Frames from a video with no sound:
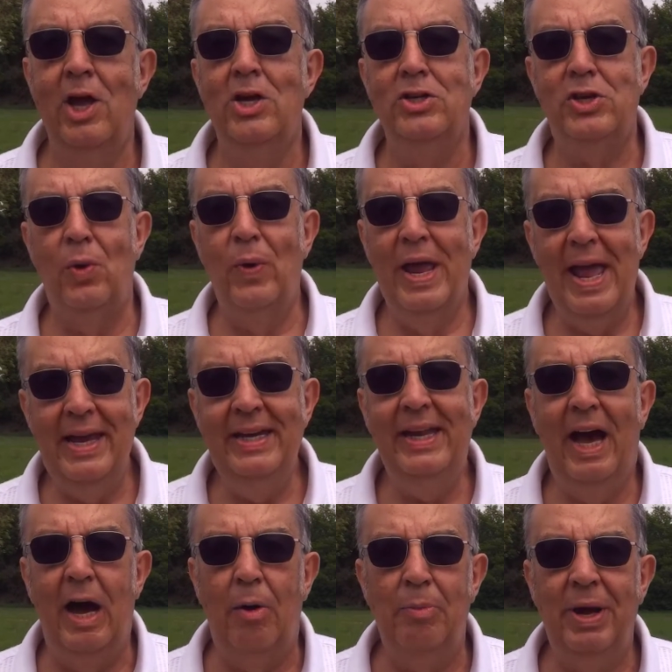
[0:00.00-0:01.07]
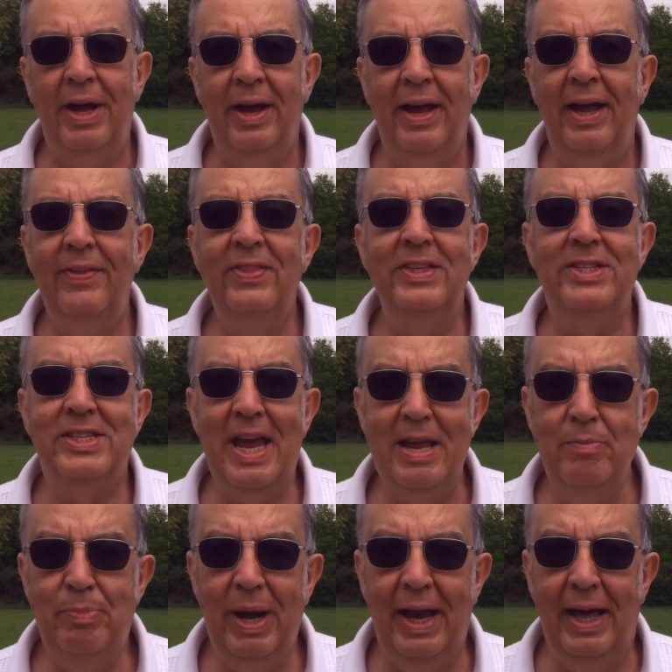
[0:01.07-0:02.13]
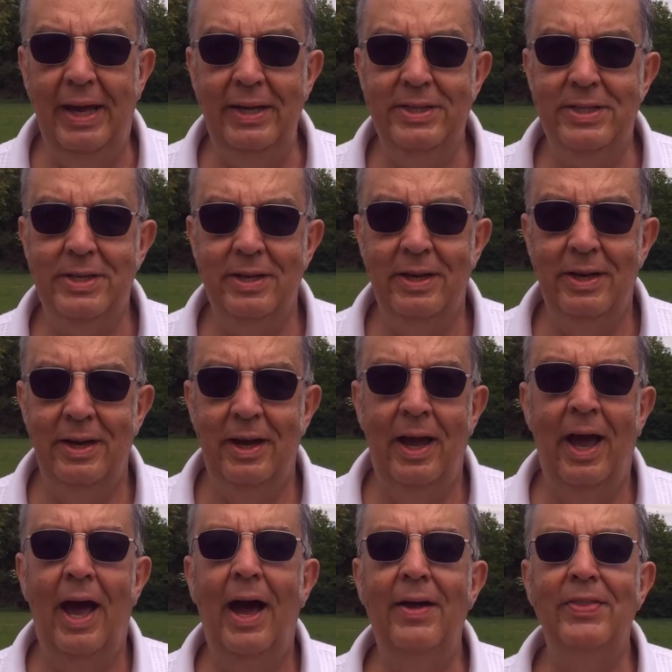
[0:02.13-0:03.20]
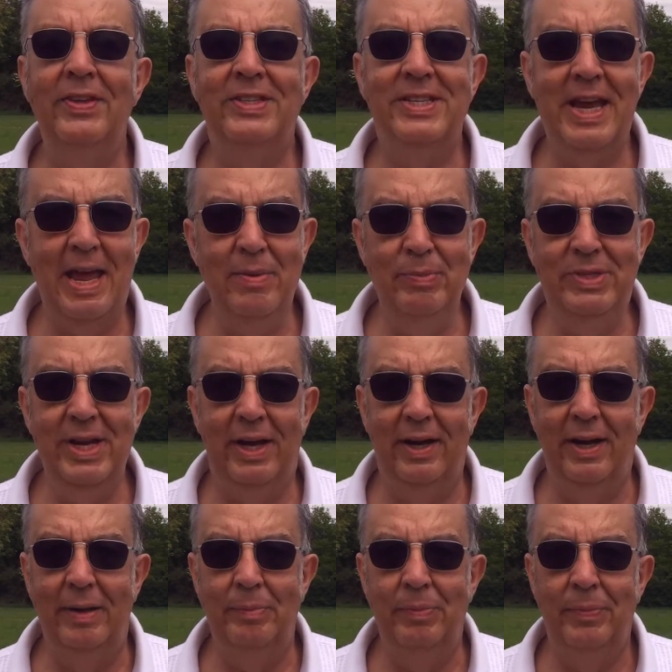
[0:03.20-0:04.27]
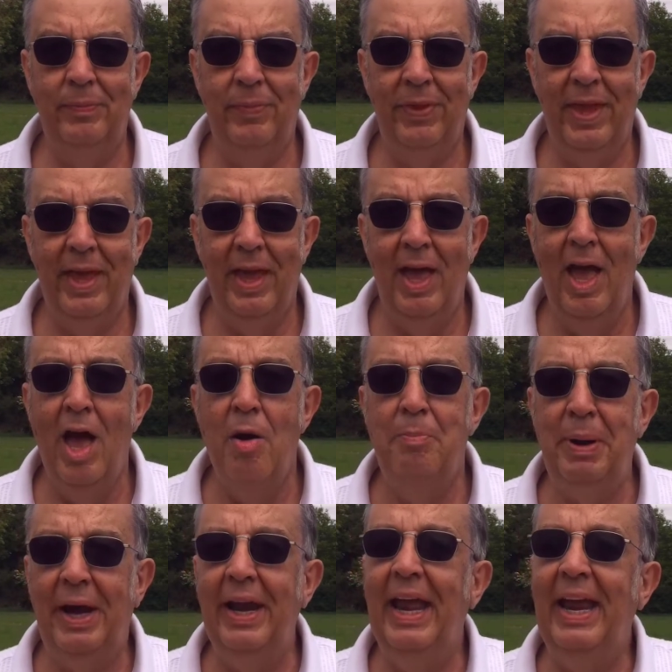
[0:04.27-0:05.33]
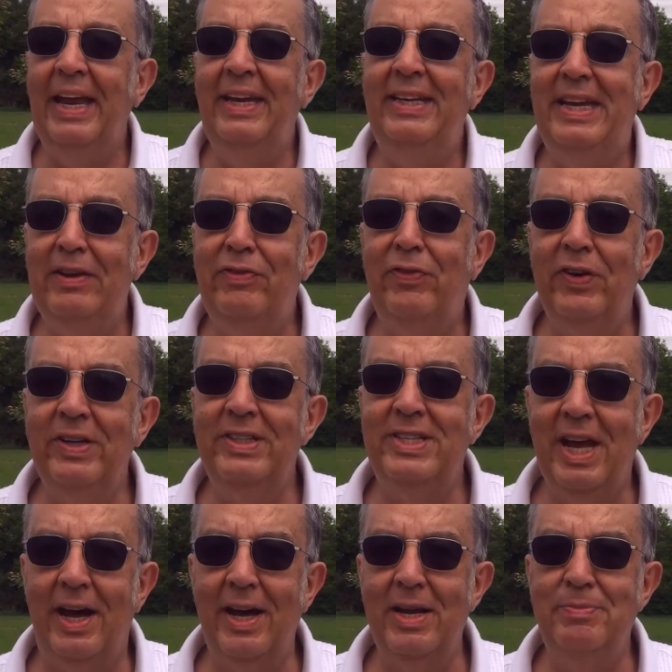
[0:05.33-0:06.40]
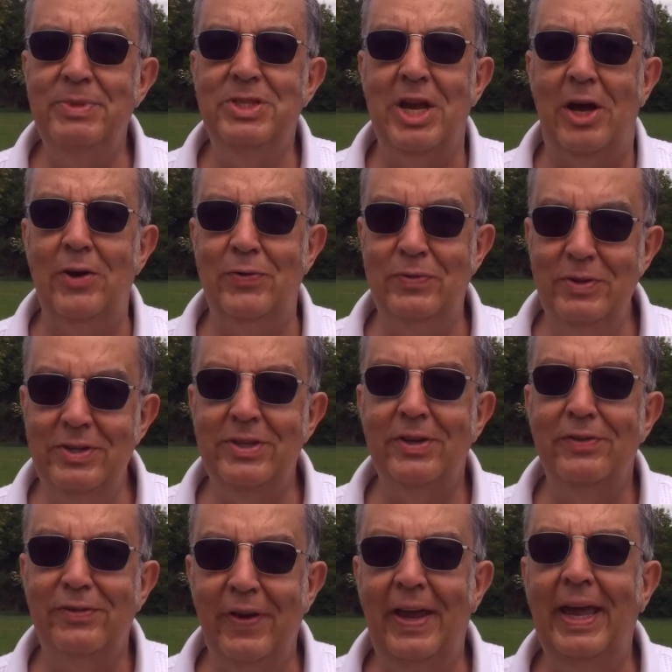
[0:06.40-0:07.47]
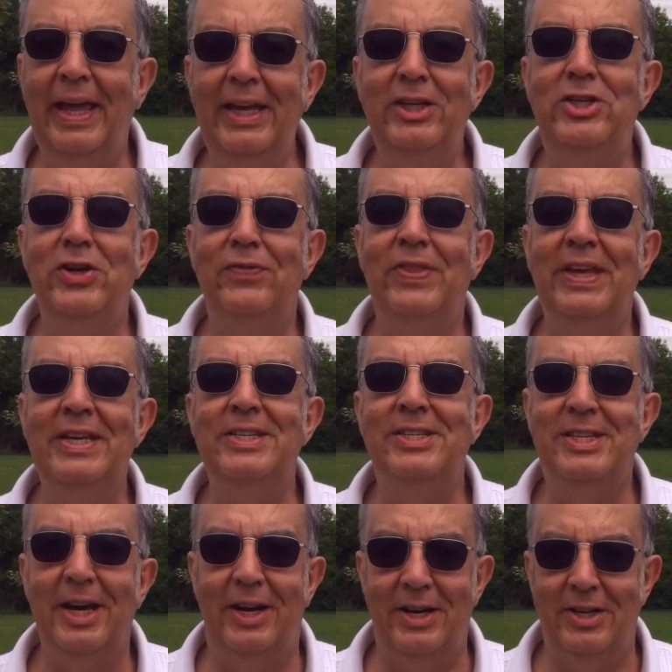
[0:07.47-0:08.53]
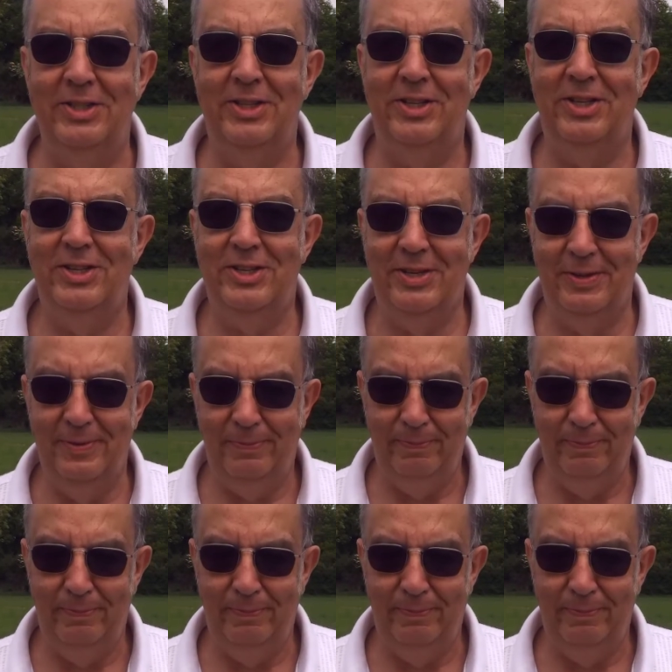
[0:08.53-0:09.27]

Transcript: So we end up in the same place at the same time, but in different time zones for each of these tasks.